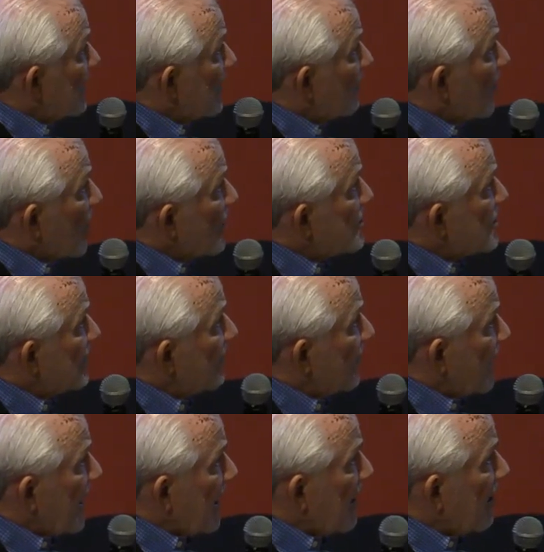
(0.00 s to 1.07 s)
The margin
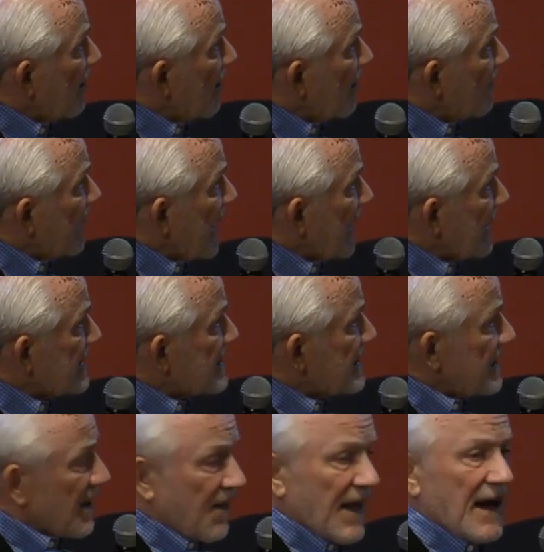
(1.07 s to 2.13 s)
of error of that
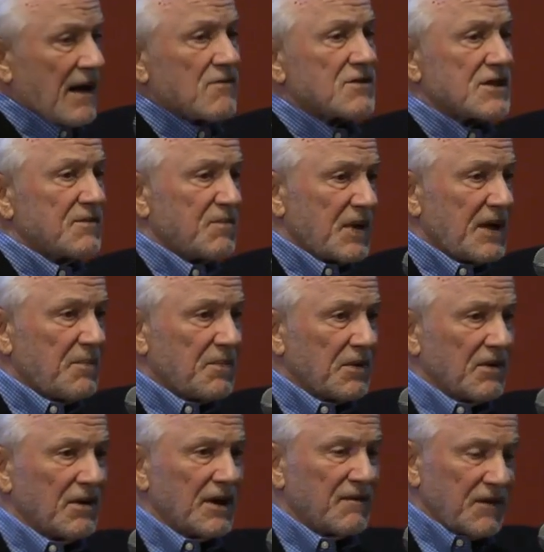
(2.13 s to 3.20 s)
1,000
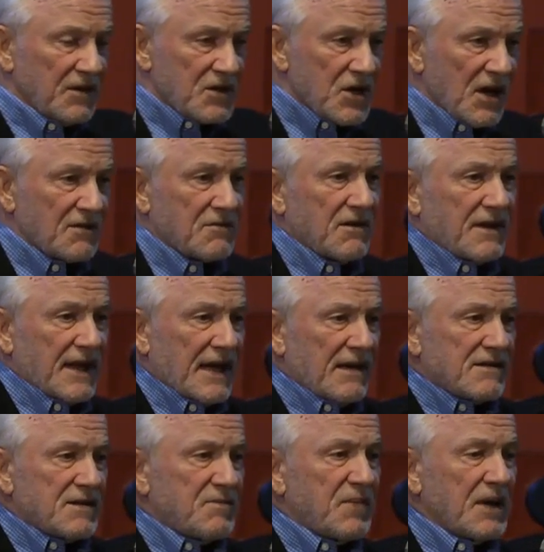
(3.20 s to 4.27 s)
people, if you talk to
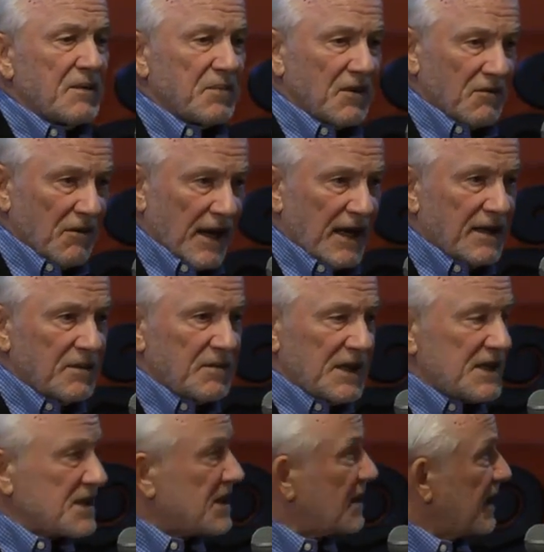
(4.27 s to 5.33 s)
1,000 people,
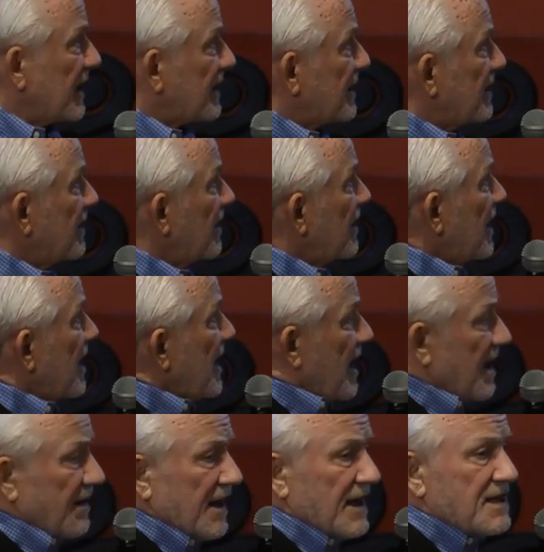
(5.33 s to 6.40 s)
randomly selected,
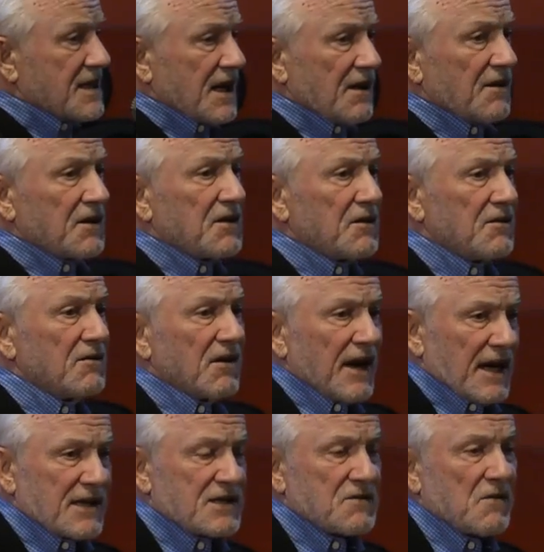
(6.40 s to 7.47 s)
and they tell you
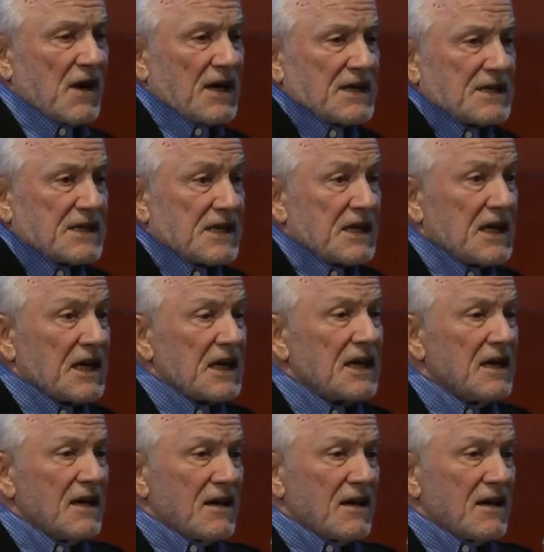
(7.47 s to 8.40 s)
X, Y, Z,